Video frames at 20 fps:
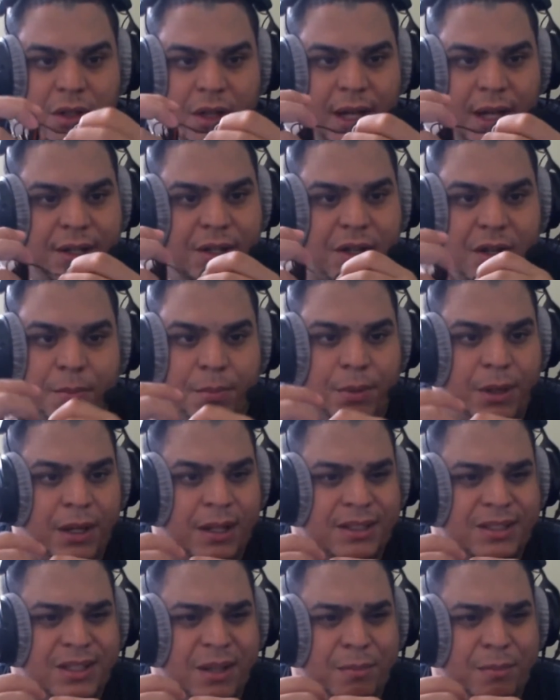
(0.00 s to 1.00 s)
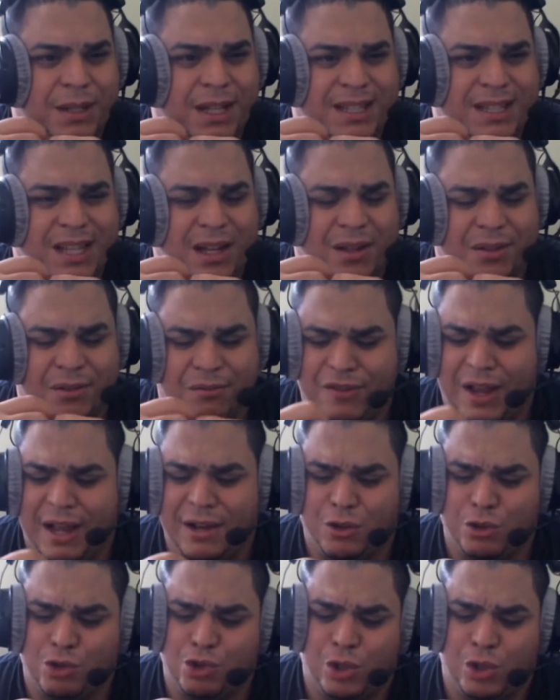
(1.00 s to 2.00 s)
and you could plug something like that on the
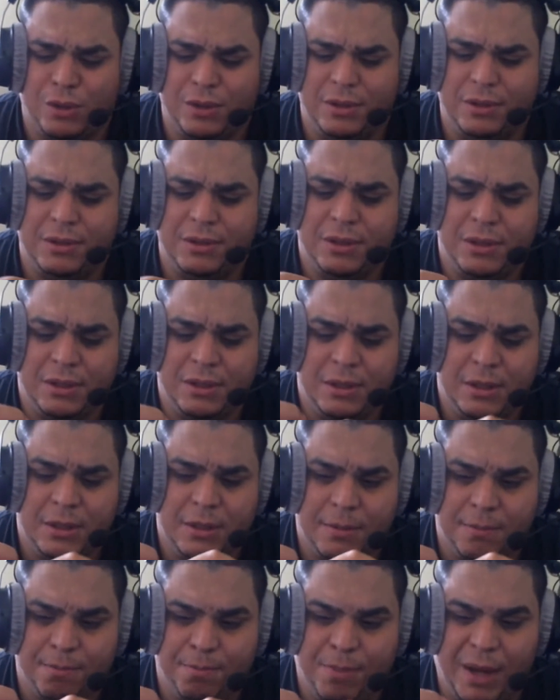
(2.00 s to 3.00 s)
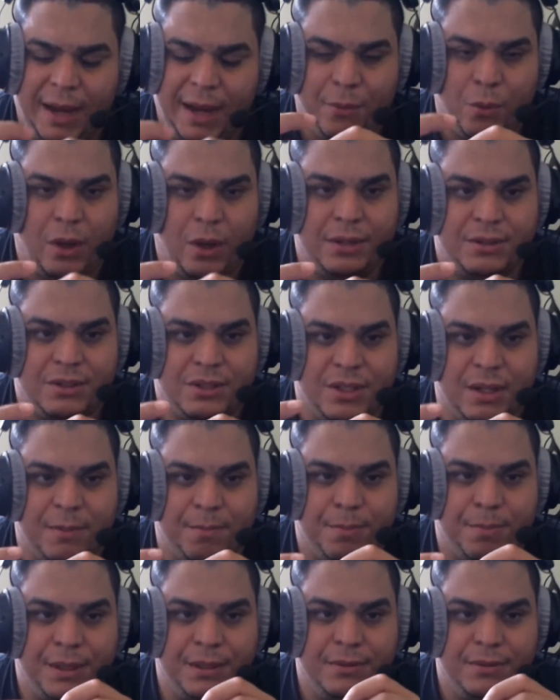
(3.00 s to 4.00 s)
fan controller. But I want
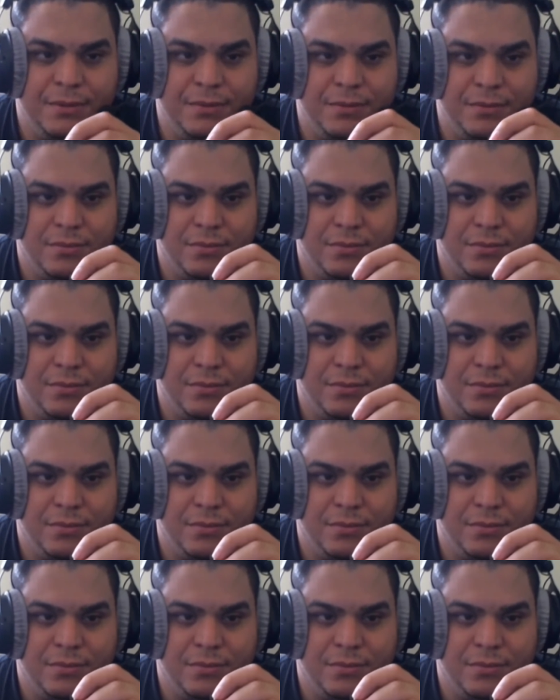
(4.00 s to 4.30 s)
something.